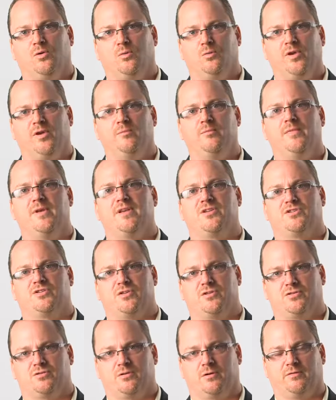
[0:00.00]
we
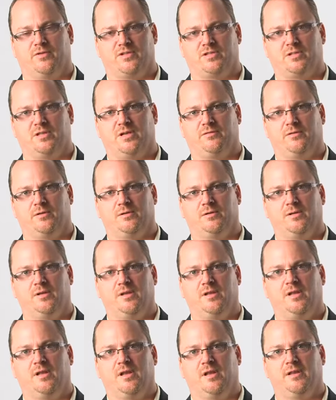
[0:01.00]
miss service level.
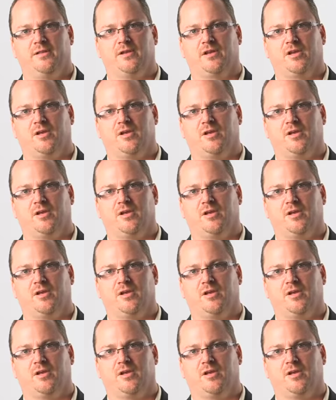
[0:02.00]
And the